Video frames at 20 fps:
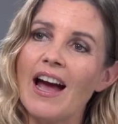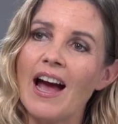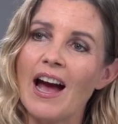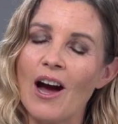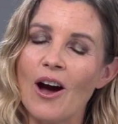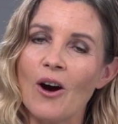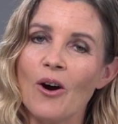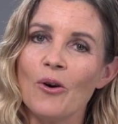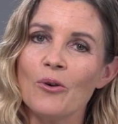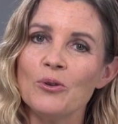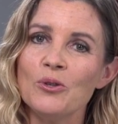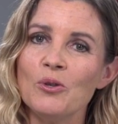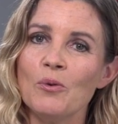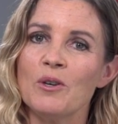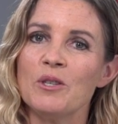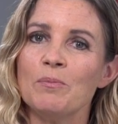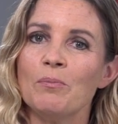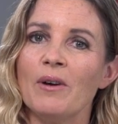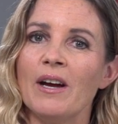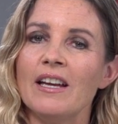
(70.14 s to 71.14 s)
how
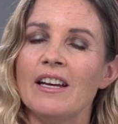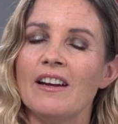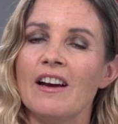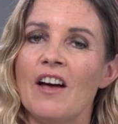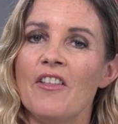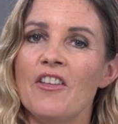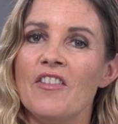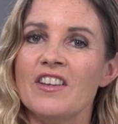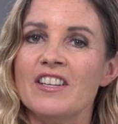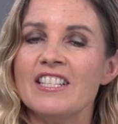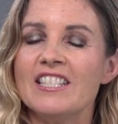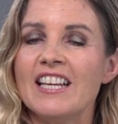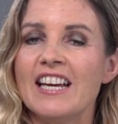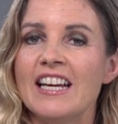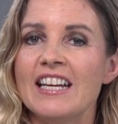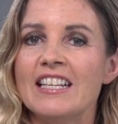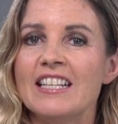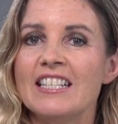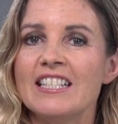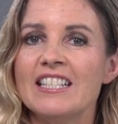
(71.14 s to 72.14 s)
to explain it other than to
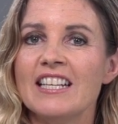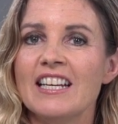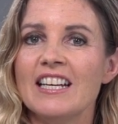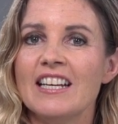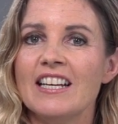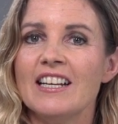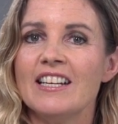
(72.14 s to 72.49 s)
say it is